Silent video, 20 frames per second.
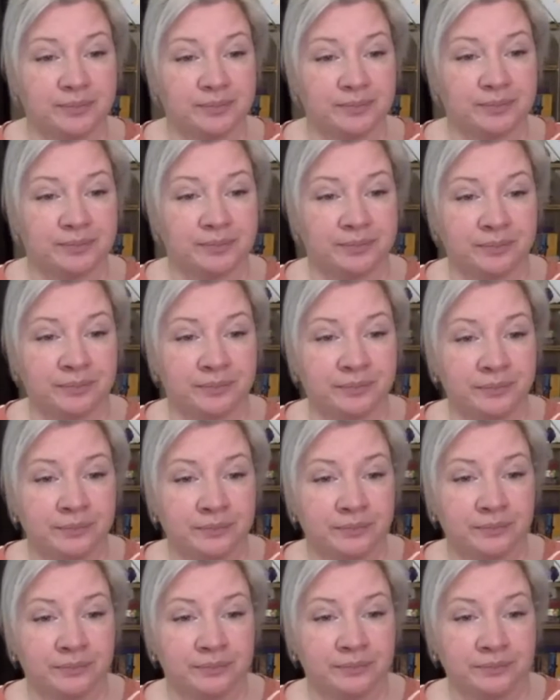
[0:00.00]

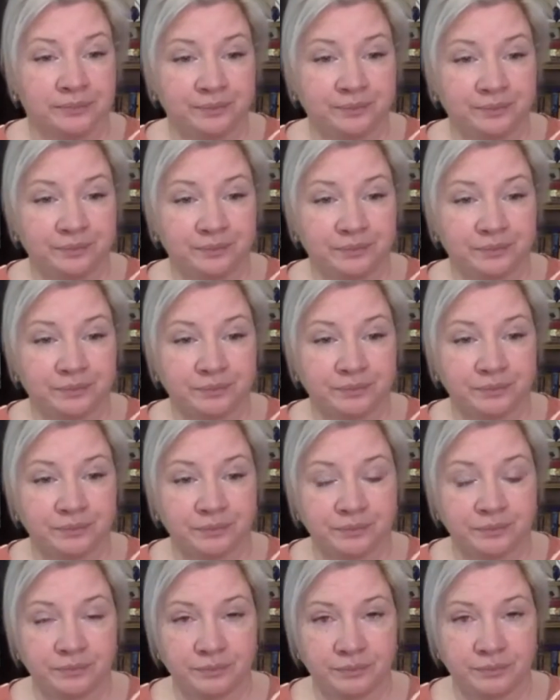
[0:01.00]

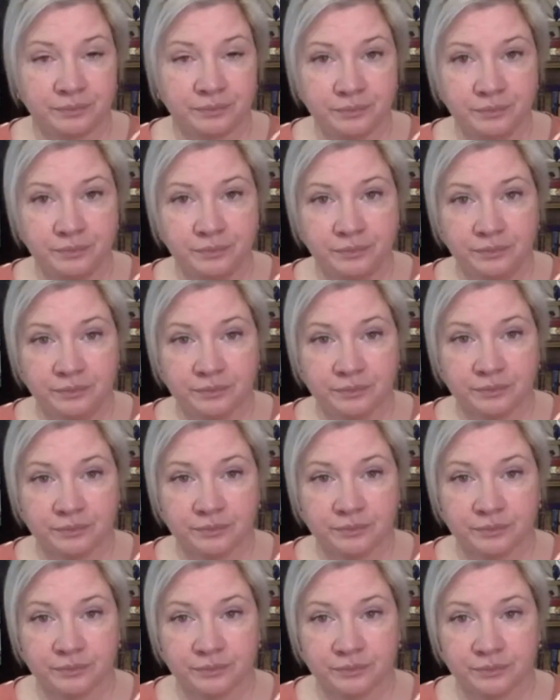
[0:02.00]

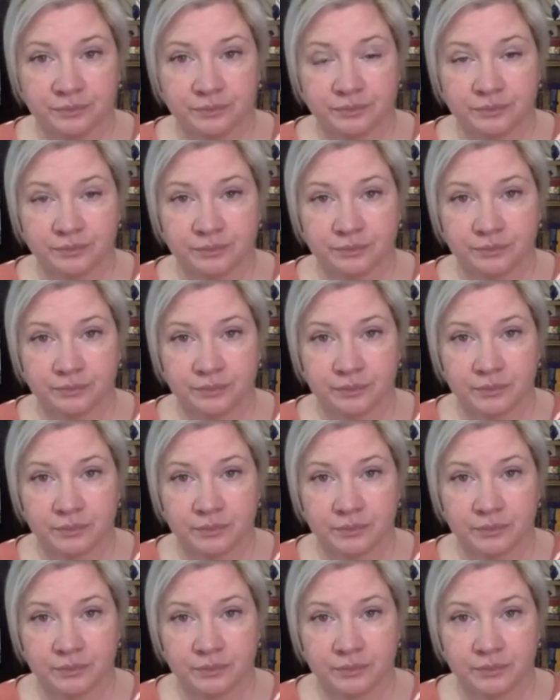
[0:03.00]
[no speech]